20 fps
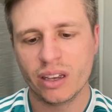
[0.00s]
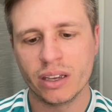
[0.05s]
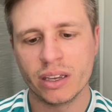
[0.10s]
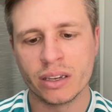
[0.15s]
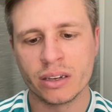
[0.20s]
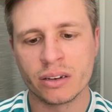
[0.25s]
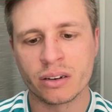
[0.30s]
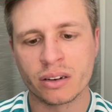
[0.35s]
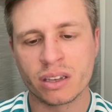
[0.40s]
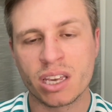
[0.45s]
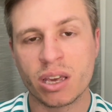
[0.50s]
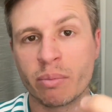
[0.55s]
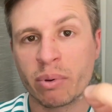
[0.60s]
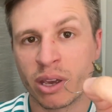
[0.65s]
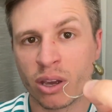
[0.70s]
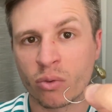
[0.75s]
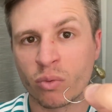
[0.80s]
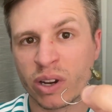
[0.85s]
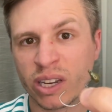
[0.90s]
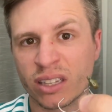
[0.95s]
in
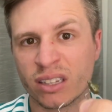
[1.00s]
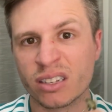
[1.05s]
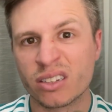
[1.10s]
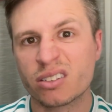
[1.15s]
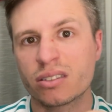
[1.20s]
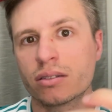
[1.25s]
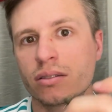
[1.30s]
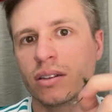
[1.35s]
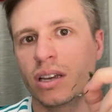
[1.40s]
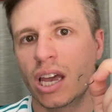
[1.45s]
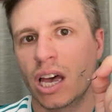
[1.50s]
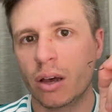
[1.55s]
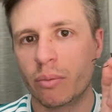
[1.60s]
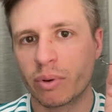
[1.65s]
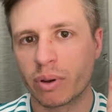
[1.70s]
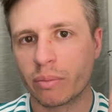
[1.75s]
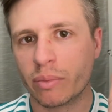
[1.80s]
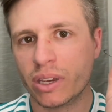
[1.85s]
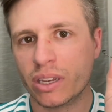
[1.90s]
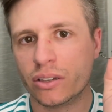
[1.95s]
keeping it weedless,
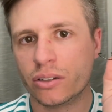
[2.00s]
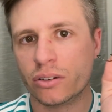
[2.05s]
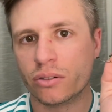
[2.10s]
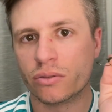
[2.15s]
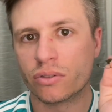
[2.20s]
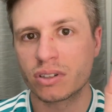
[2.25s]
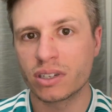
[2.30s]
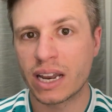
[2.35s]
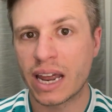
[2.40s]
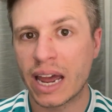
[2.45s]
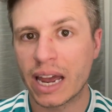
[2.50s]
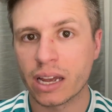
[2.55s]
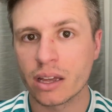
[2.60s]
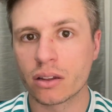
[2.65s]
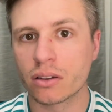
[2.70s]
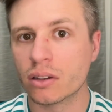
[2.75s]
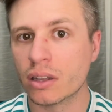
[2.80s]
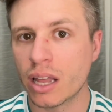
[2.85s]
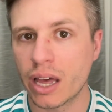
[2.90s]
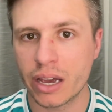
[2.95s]
helping me to
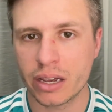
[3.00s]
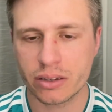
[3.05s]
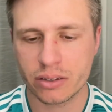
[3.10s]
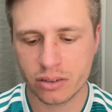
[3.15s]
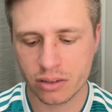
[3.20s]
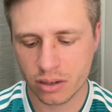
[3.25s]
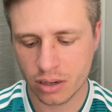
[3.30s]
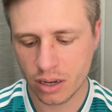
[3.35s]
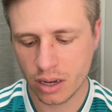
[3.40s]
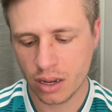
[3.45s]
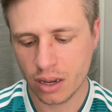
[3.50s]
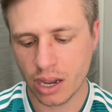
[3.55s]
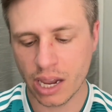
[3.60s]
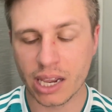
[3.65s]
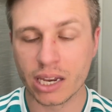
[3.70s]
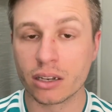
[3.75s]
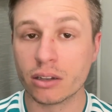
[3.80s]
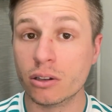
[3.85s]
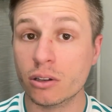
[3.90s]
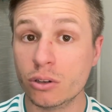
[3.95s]
snag less
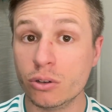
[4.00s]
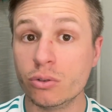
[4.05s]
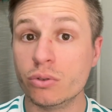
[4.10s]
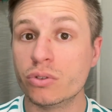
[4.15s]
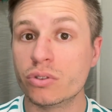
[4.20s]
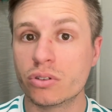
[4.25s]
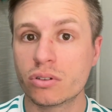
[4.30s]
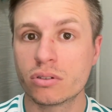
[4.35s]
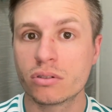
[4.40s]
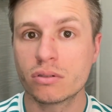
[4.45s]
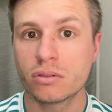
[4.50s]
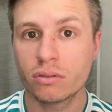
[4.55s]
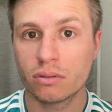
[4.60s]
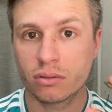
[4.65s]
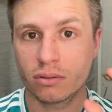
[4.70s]
and lose